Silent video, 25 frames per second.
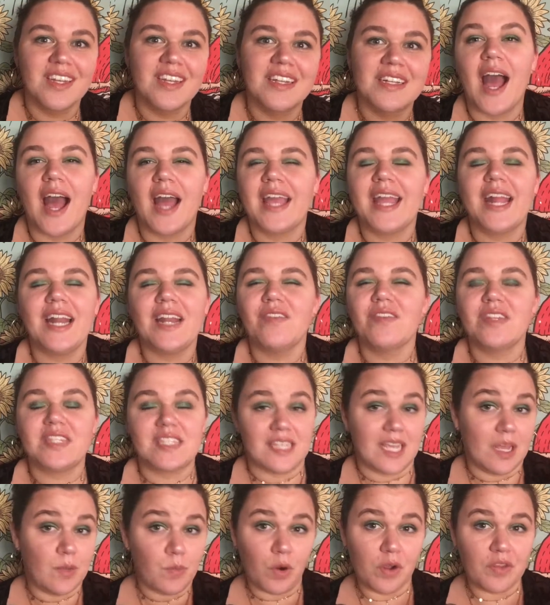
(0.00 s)
I can't even
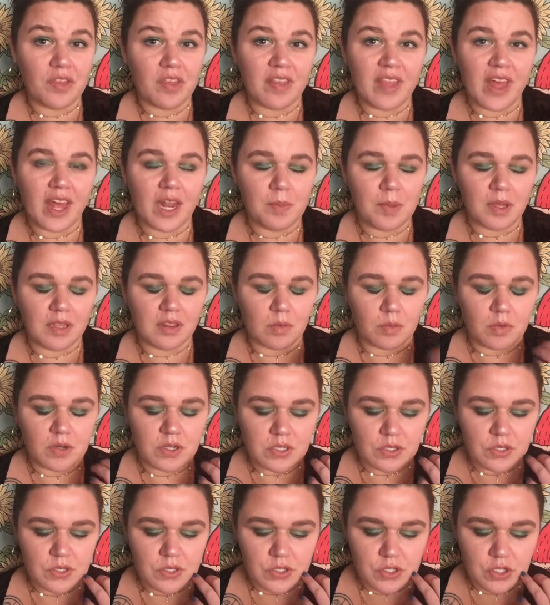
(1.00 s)
say more than that about The
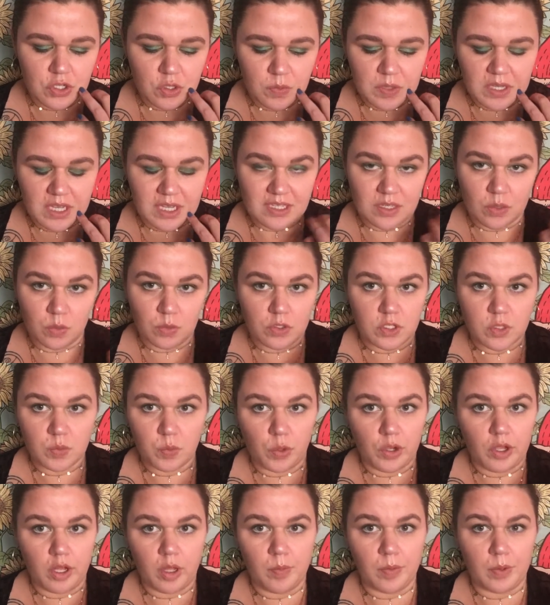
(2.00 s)
Merciless Two because it will
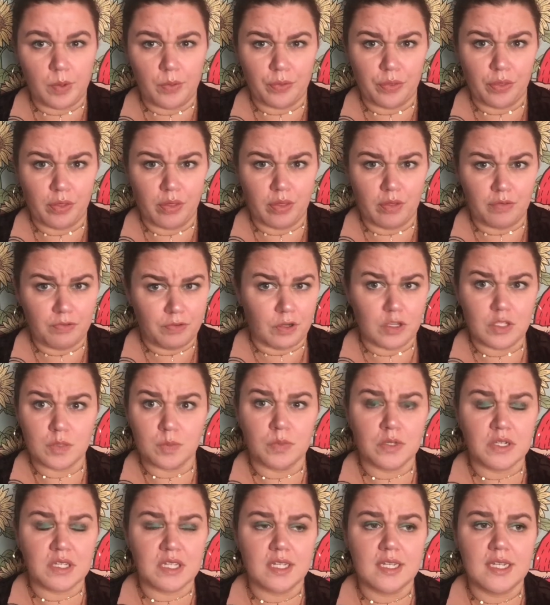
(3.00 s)
spoil both the first
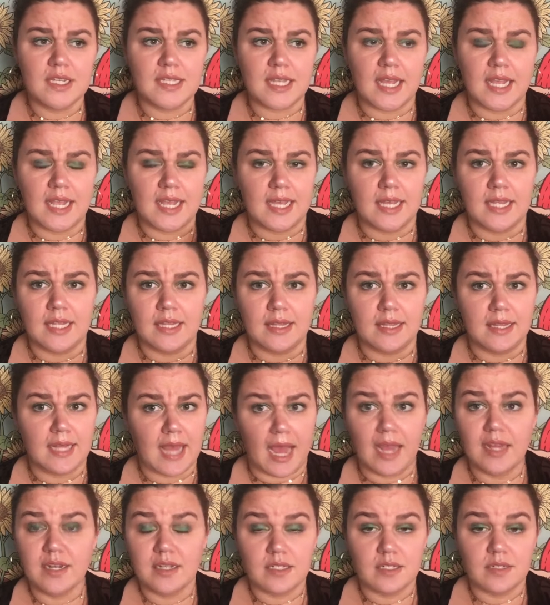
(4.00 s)
Merciless and
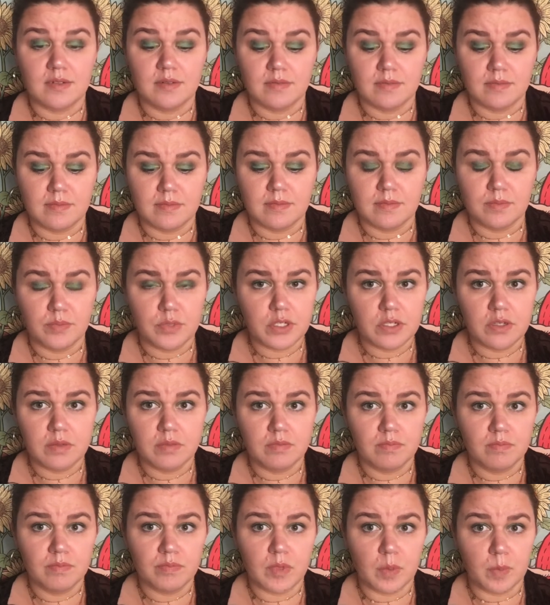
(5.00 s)
that book,
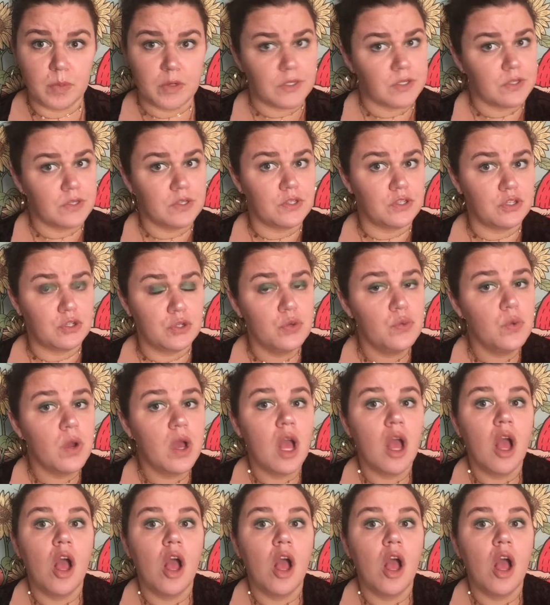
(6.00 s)
The Merciless Two.